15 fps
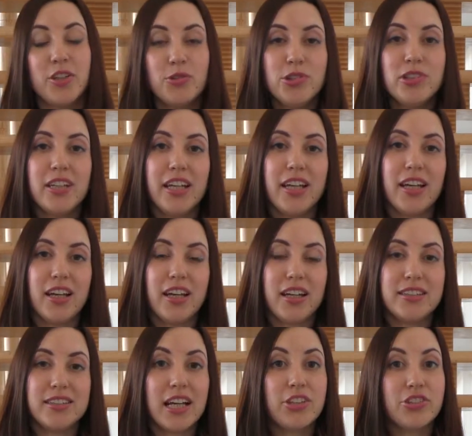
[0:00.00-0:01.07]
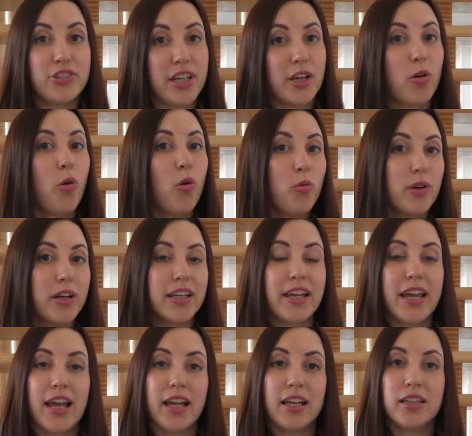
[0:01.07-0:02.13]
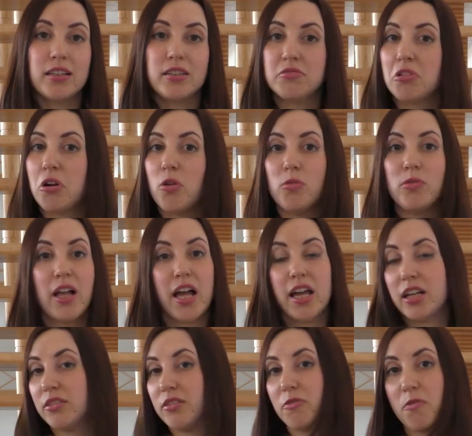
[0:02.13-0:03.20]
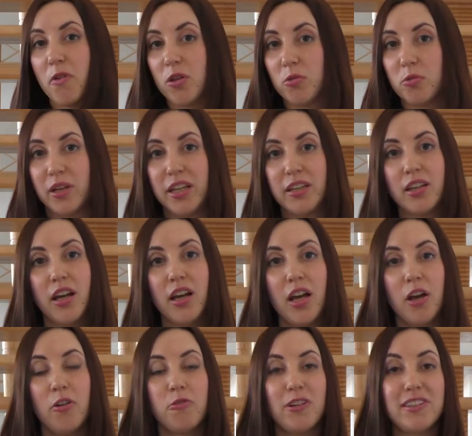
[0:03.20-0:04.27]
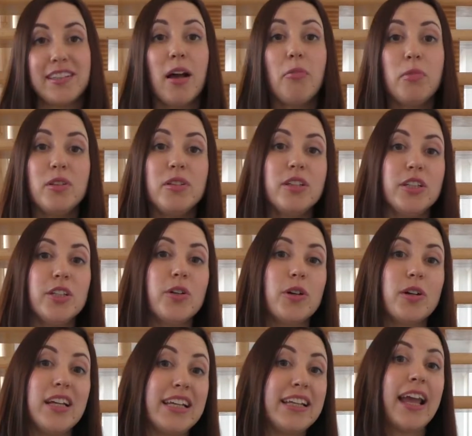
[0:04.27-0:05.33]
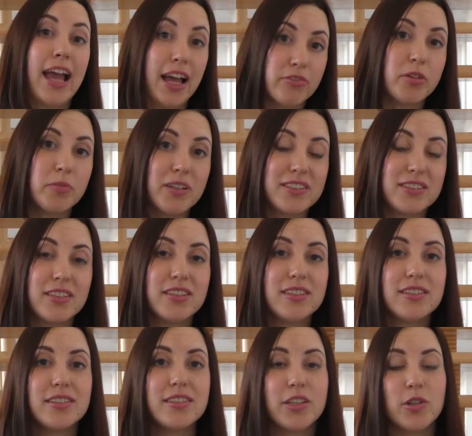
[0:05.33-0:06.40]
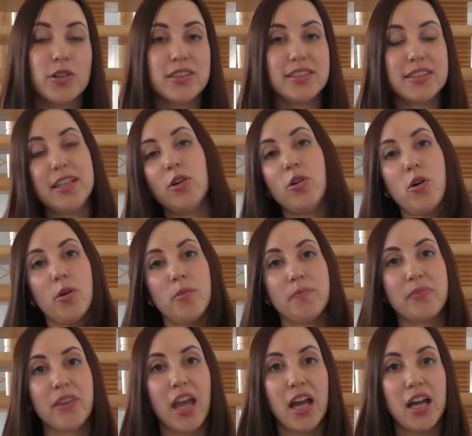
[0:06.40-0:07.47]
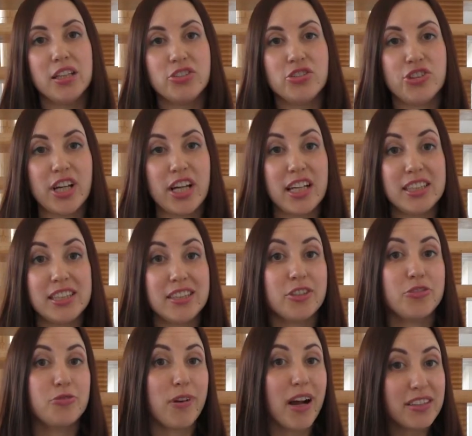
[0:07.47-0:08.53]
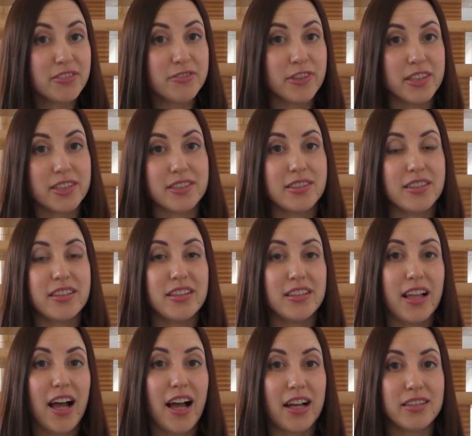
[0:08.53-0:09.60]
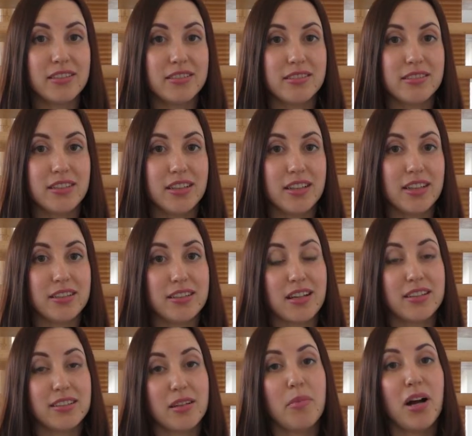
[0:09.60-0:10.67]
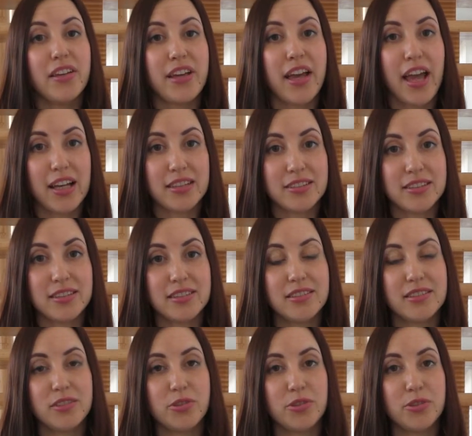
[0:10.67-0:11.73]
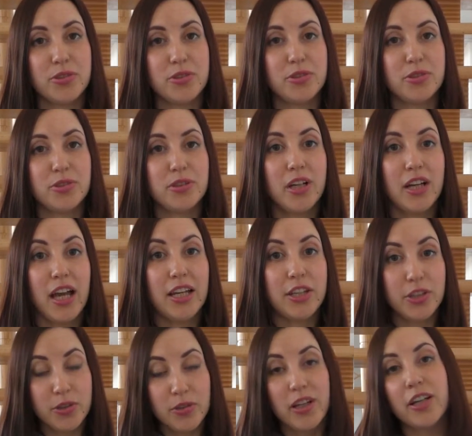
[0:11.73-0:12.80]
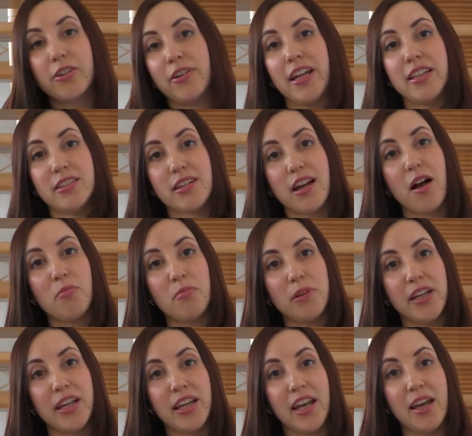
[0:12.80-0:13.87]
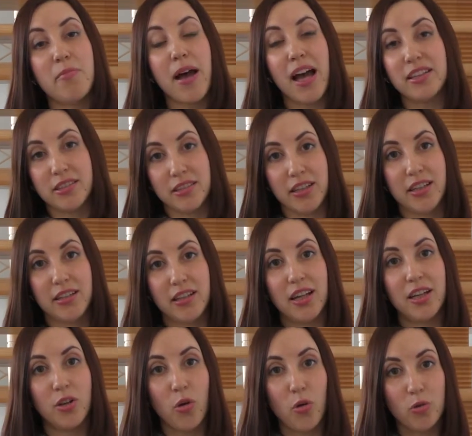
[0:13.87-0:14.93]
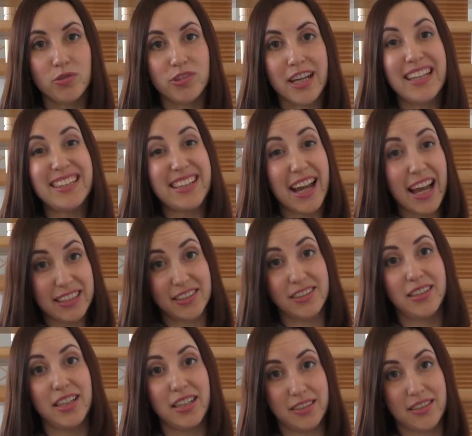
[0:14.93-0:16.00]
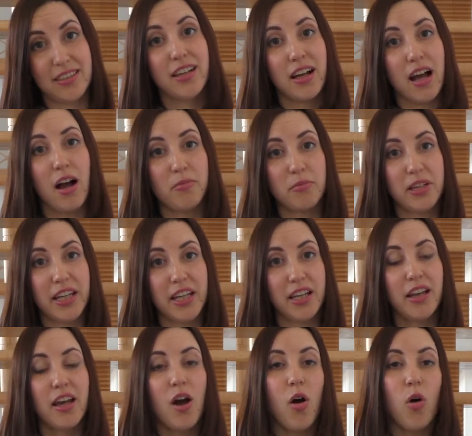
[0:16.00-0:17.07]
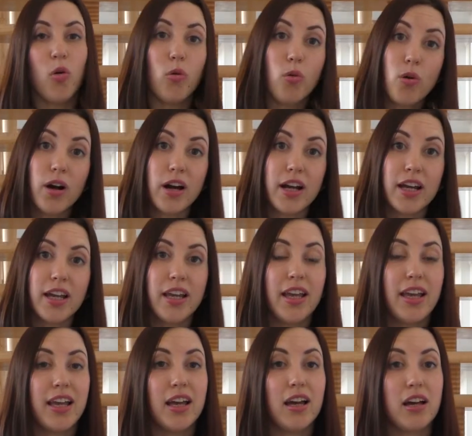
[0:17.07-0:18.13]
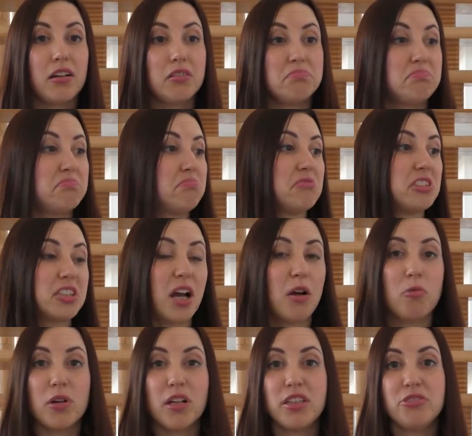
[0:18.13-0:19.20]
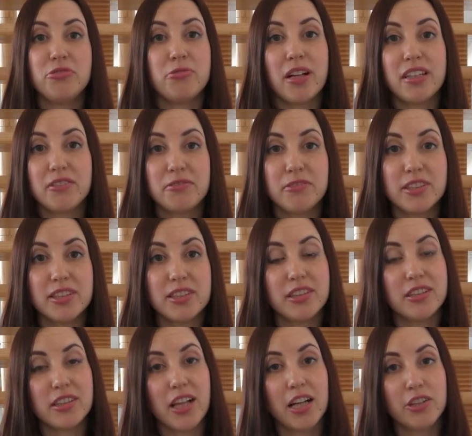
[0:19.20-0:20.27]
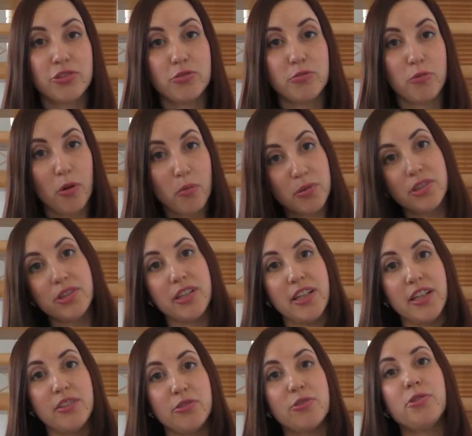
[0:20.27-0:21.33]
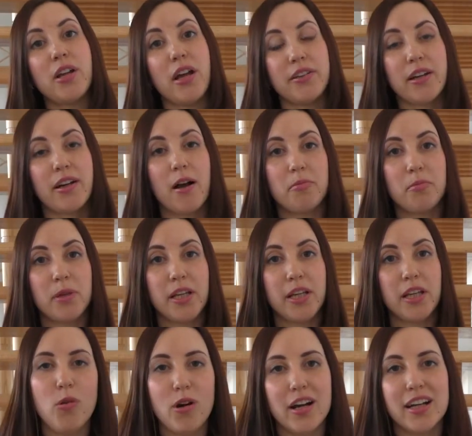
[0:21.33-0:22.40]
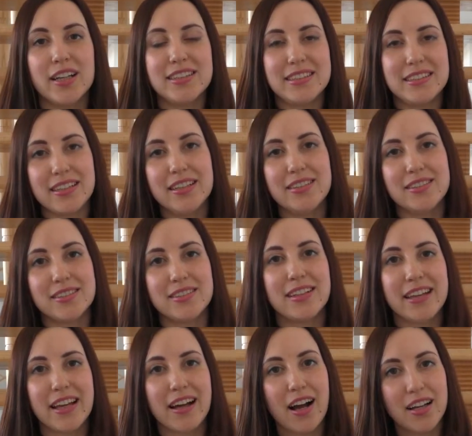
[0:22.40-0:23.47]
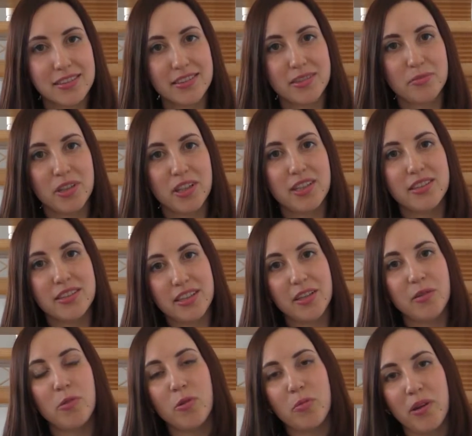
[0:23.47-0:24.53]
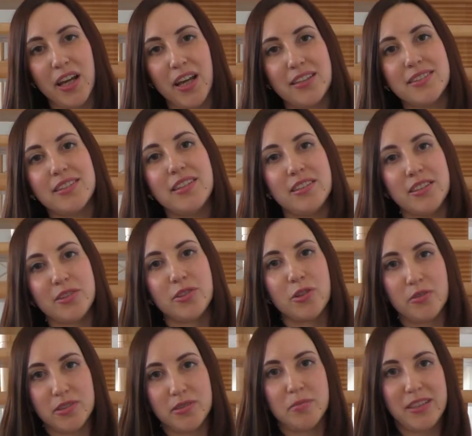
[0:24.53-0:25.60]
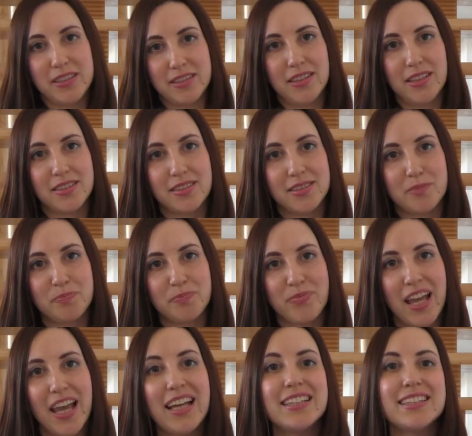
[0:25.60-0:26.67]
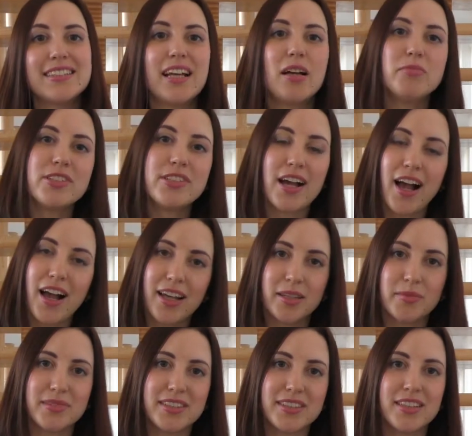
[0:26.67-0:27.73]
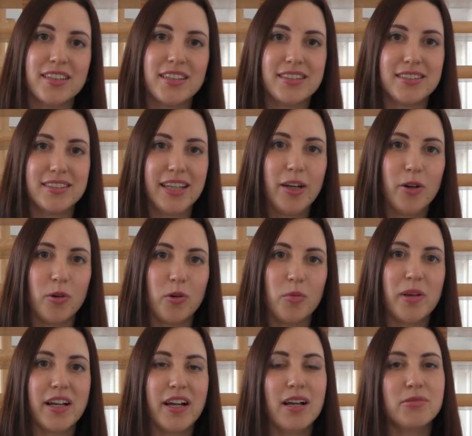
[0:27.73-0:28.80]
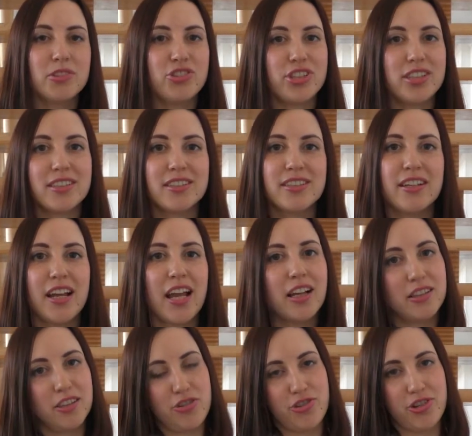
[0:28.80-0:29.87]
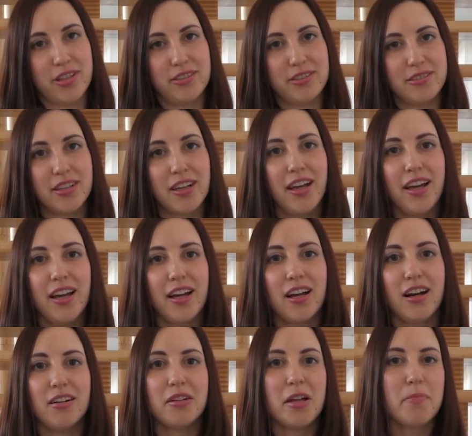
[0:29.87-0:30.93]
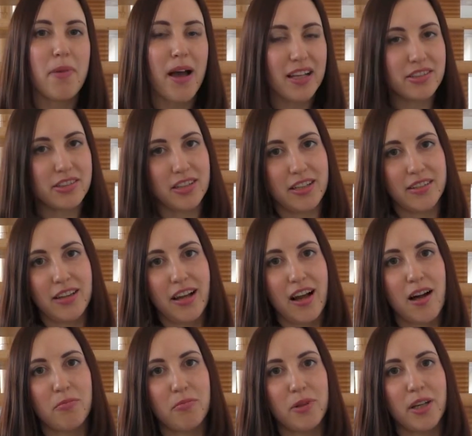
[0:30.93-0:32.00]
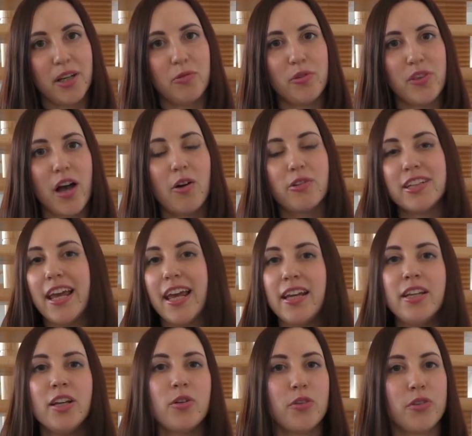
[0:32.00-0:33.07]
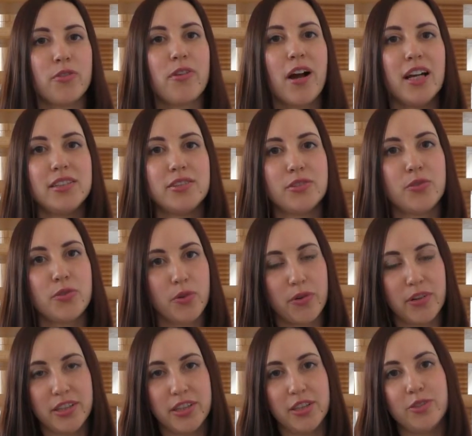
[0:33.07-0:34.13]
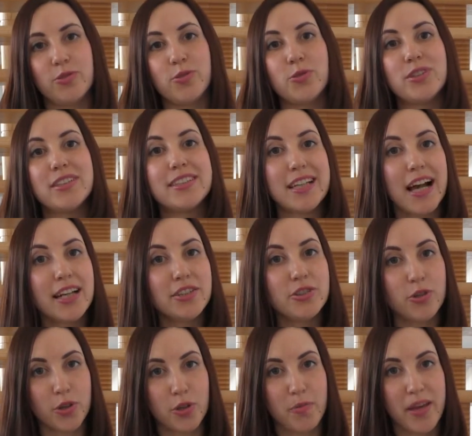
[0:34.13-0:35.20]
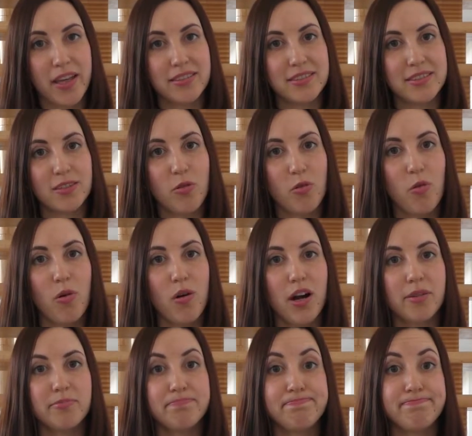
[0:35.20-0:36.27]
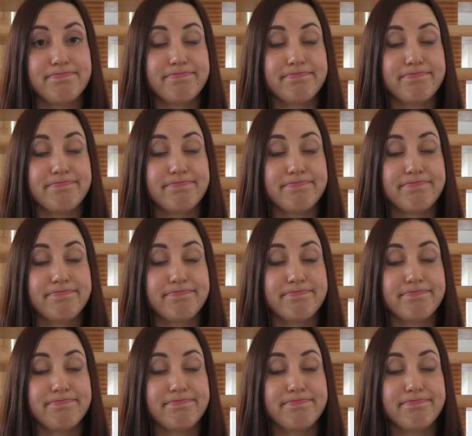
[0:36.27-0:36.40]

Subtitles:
usually such takeover can go like the following. For example, you're in agribusiness, your CEO just transfers the land and some other assets to a newly created company, abandoning an old and assetless company. Or someone transfers intellectual property to another company, or steals the customer, team, or base in the service business. Sometimes the CEO becomes just negligent, abandoning the company without any authorized authority to sign documents or